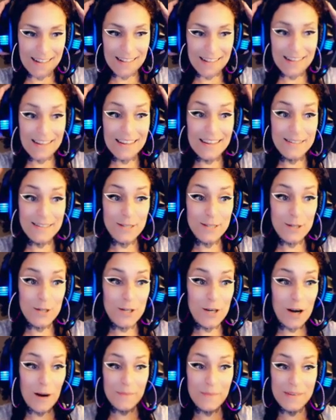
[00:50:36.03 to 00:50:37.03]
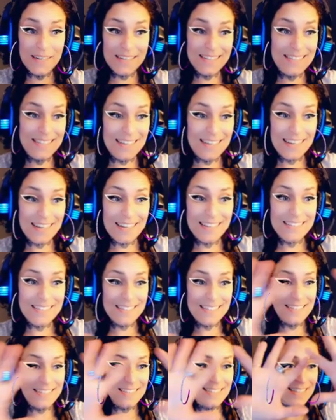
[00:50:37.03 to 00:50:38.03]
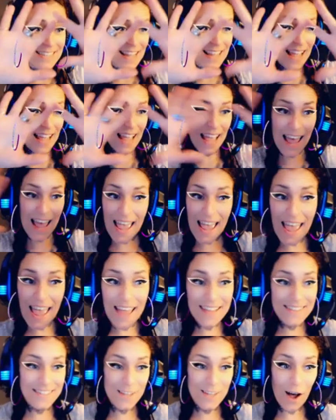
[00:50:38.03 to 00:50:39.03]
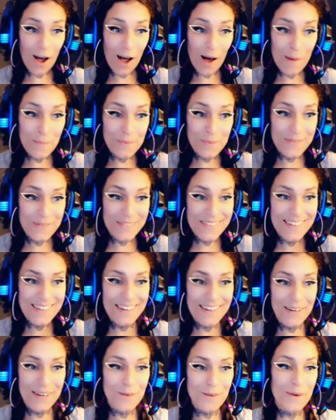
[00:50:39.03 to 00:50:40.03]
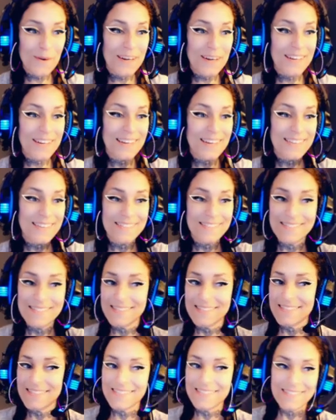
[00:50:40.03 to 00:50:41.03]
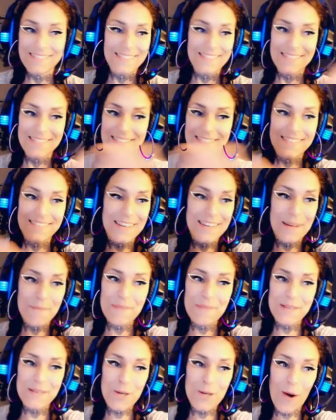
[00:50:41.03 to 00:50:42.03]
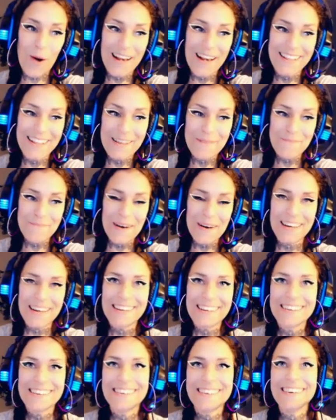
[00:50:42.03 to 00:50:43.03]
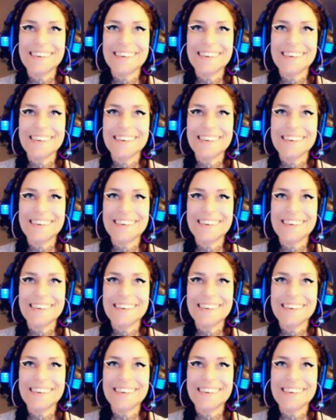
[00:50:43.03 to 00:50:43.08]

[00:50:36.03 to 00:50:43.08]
the kids are sharpening sticks, just heads up, you're gonna want to nip this one in the bud,